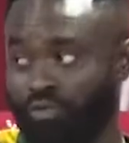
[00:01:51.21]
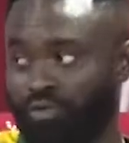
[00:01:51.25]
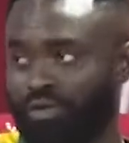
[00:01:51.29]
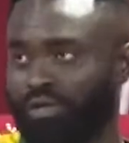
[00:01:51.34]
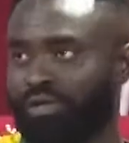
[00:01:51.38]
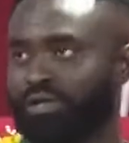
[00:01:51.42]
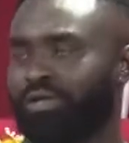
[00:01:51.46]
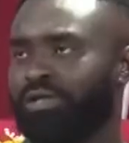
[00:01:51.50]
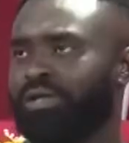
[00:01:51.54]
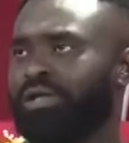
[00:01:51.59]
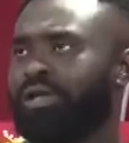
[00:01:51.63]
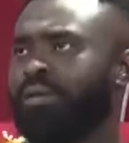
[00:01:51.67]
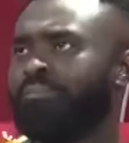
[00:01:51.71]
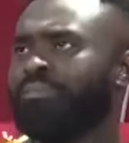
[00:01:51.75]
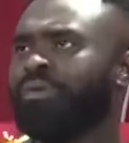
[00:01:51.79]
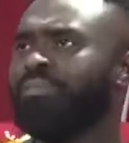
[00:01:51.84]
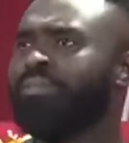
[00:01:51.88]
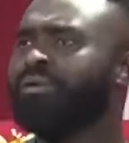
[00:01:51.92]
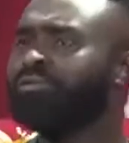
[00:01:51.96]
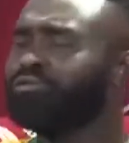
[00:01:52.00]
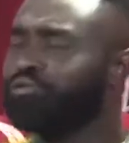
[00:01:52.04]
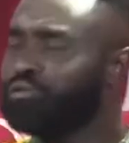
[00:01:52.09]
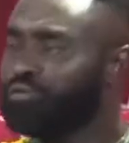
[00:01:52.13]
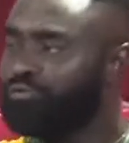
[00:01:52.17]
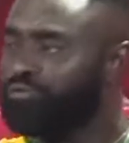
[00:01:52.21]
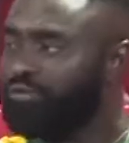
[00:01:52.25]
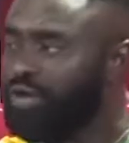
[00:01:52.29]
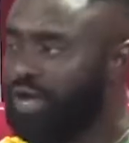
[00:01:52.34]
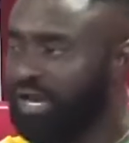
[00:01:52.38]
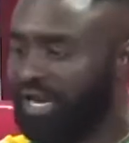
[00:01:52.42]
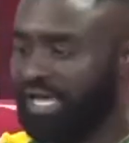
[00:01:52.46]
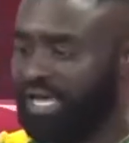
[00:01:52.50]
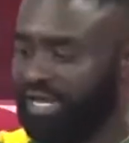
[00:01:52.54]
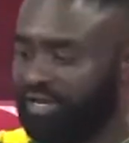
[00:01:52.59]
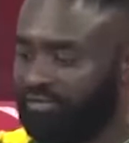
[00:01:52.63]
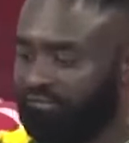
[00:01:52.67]
Mm-hmm. Bibi ju fi an
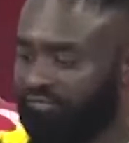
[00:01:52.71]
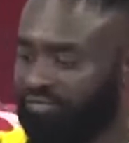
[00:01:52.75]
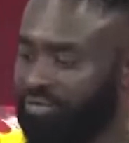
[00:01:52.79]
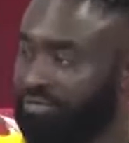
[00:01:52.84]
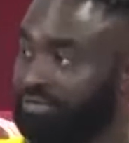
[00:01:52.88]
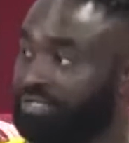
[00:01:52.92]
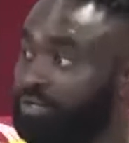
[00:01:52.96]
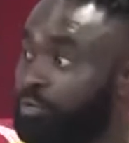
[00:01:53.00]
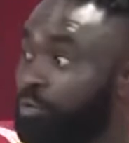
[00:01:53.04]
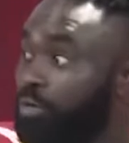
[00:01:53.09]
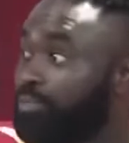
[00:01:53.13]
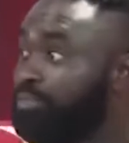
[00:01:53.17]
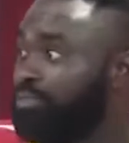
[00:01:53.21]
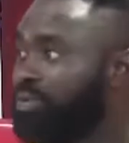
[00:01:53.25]
again the frame say what